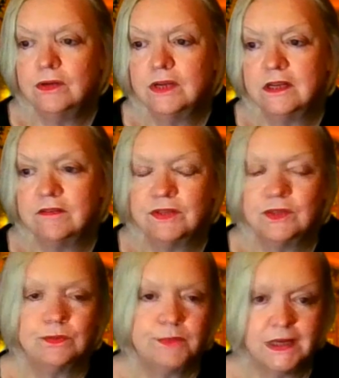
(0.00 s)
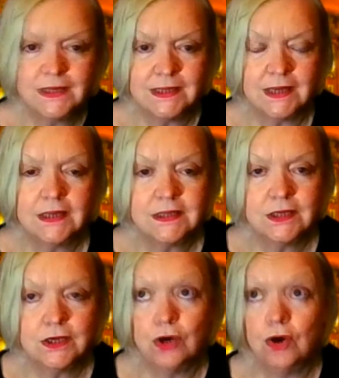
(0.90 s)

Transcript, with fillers: own individual personality